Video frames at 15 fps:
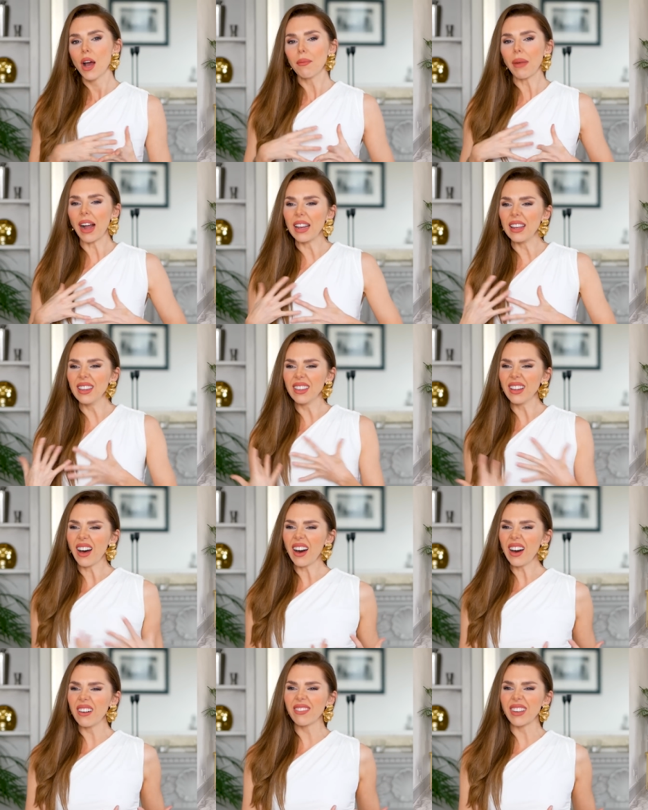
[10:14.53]
But I
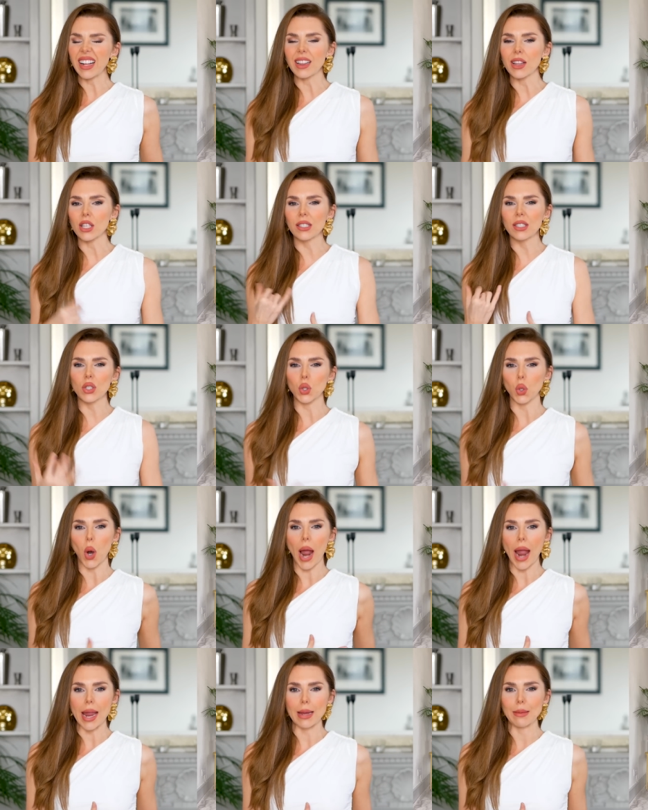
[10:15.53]
love like the
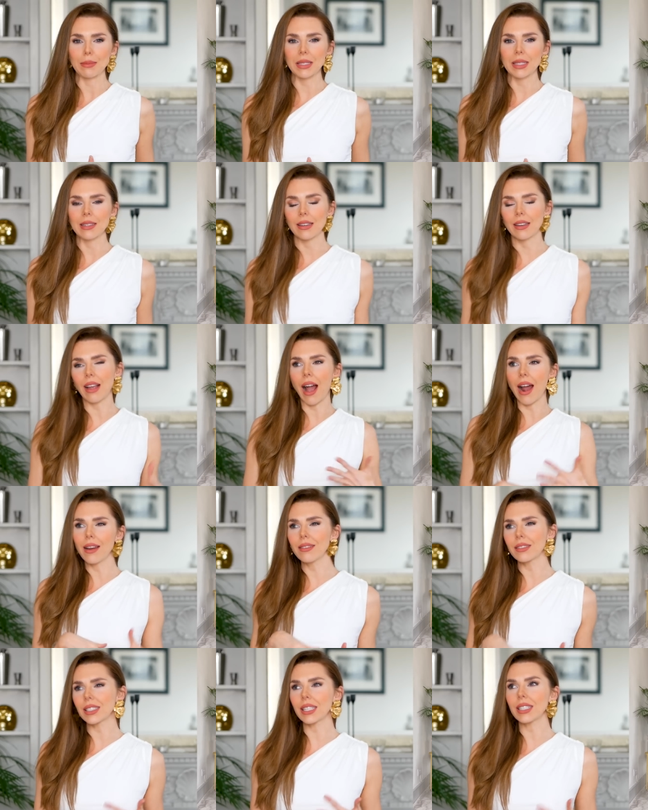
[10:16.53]
stripes. Kind
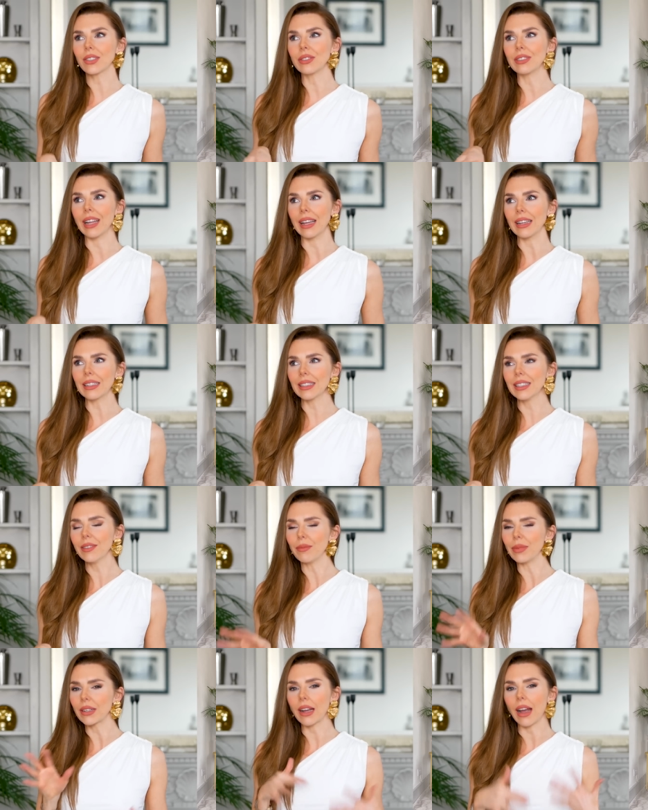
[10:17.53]
of looks like you're
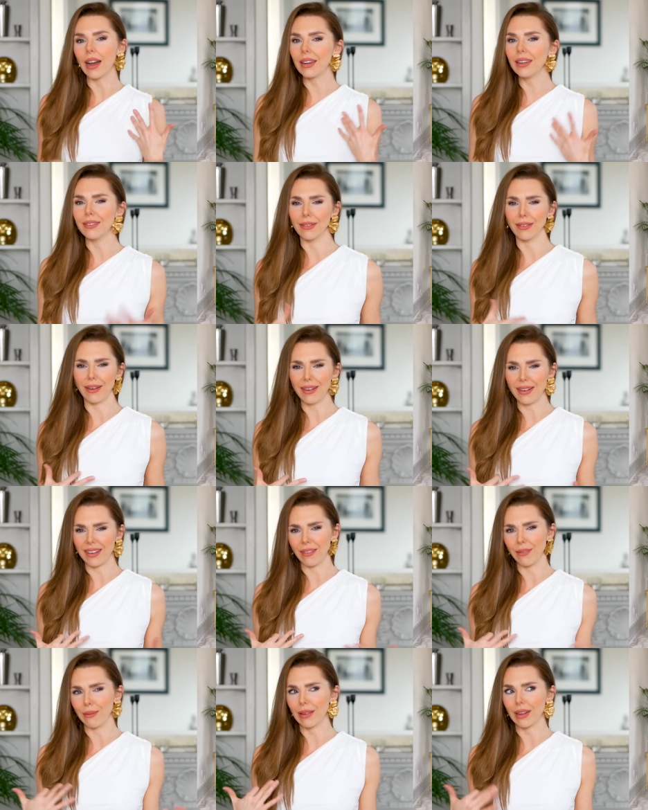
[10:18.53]
naked, but kind of not.
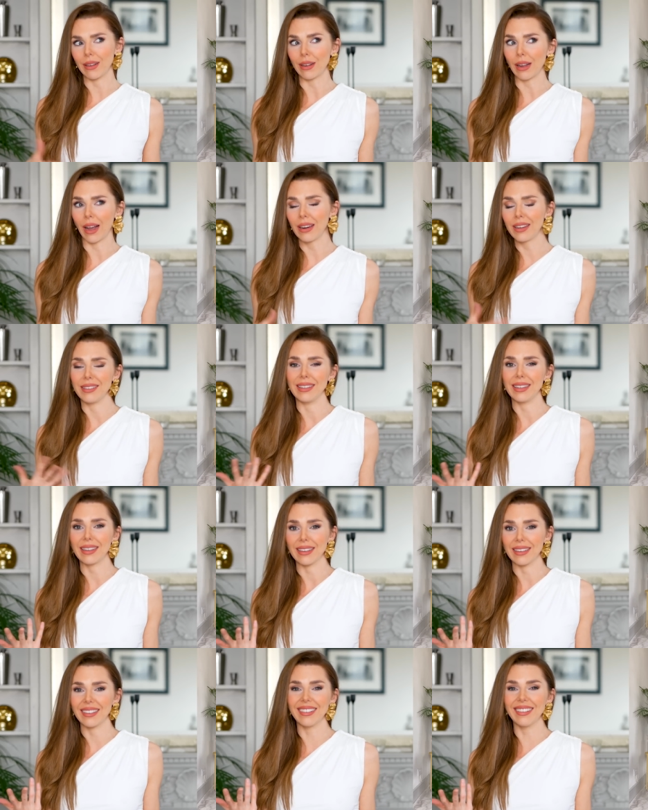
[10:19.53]
I kind of dig
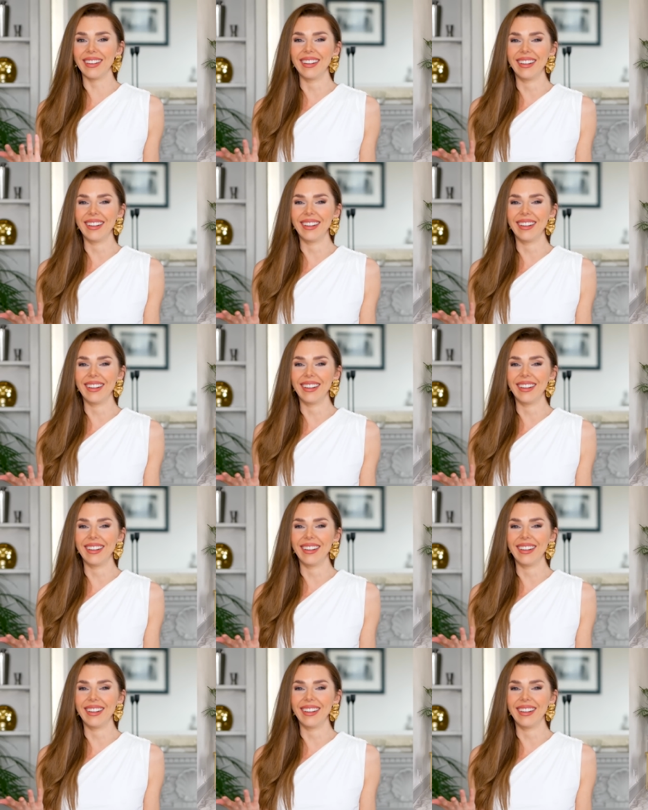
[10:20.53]
it.